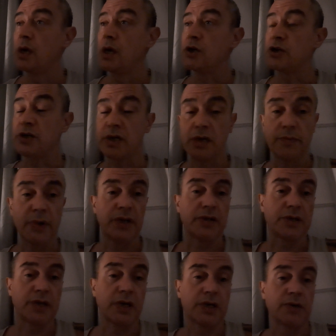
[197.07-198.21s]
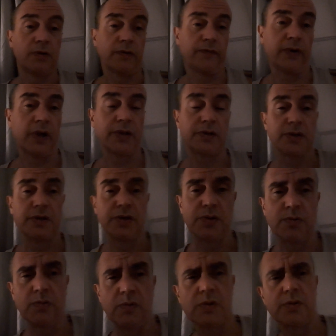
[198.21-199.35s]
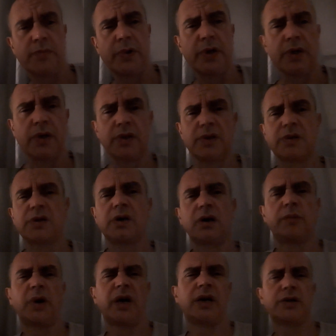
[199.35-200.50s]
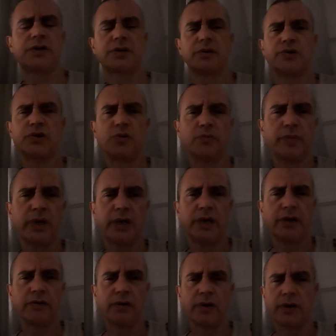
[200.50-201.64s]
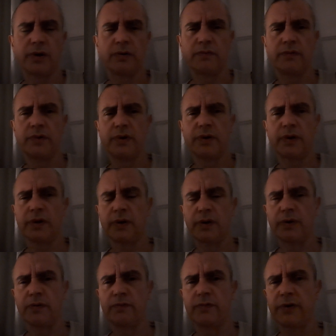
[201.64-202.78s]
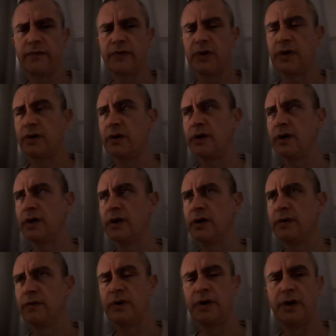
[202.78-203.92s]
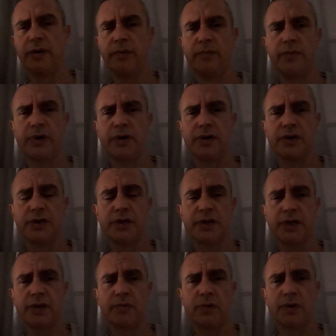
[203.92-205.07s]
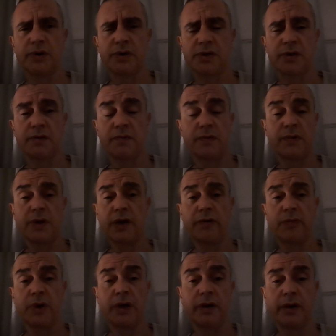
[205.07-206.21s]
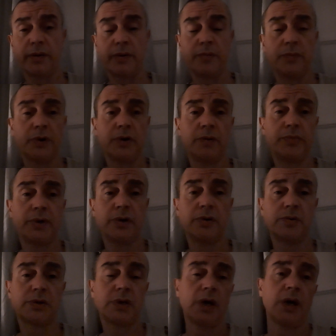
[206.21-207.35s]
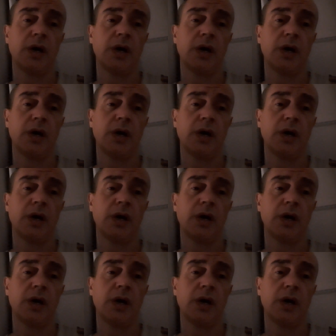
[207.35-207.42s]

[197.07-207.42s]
she made sexual advances towards me, and at the time I had social media and I got rid of it and her, and she just gave me nothing but abuse.